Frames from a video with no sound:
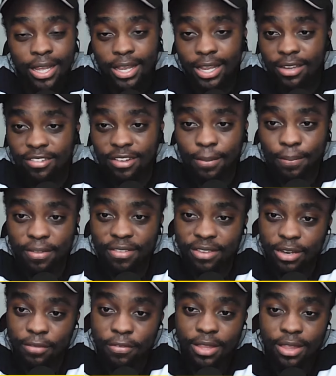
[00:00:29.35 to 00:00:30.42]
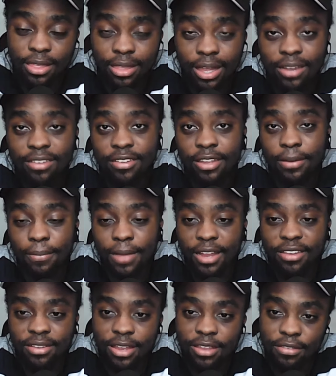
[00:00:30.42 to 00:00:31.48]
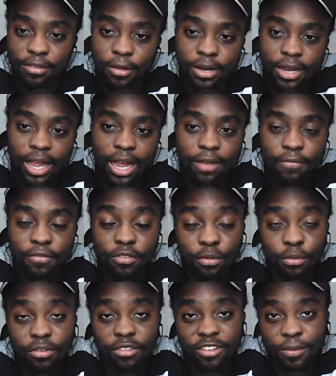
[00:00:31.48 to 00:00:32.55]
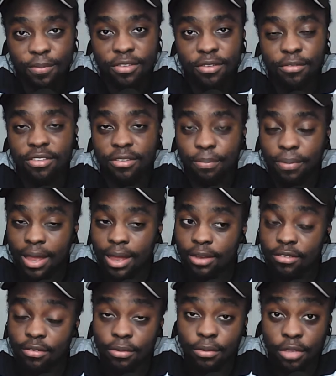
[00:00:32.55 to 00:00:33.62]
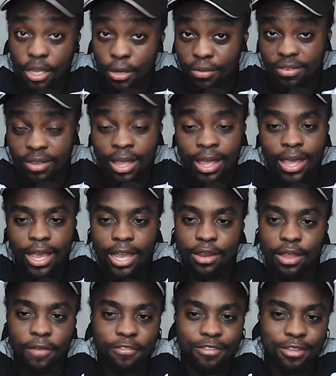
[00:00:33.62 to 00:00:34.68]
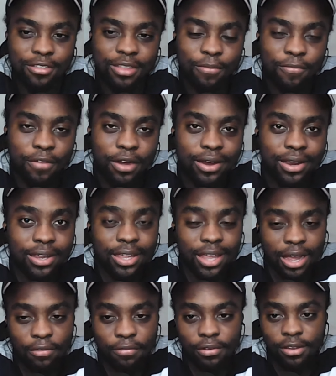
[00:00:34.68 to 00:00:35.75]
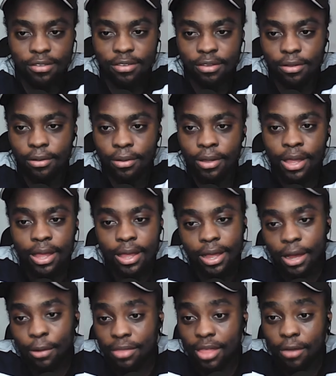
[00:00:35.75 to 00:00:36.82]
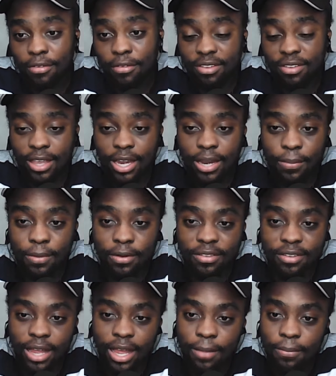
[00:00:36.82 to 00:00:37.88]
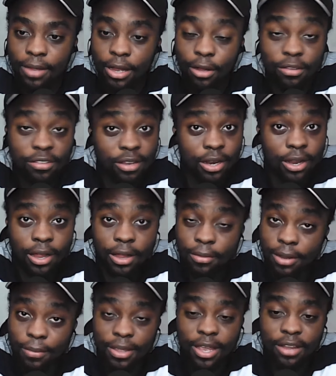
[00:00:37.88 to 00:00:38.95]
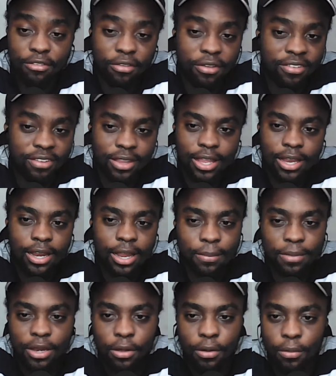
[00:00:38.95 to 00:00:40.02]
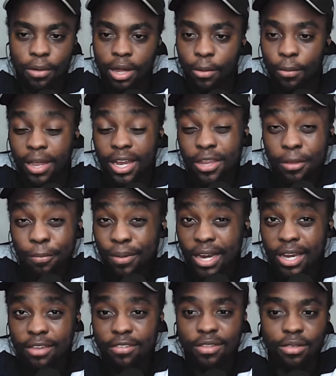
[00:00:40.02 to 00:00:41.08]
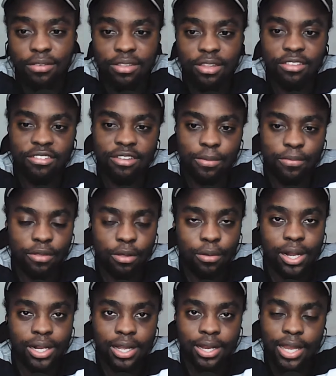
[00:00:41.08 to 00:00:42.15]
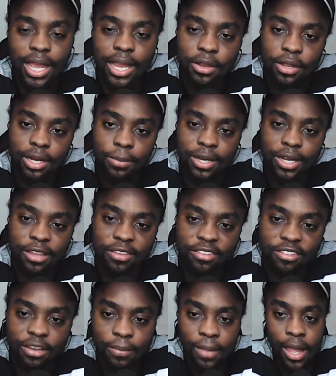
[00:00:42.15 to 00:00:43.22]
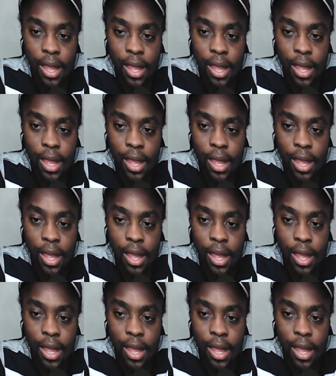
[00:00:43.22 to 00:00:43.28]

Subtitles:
In Champions League, for the 13 match days, you only have 2 chips to use, and you have to use them very carefully. So without wasting any more time, also let me get to it, and then let me know when you're planning to use these chips, your wildcard and your limitless chip.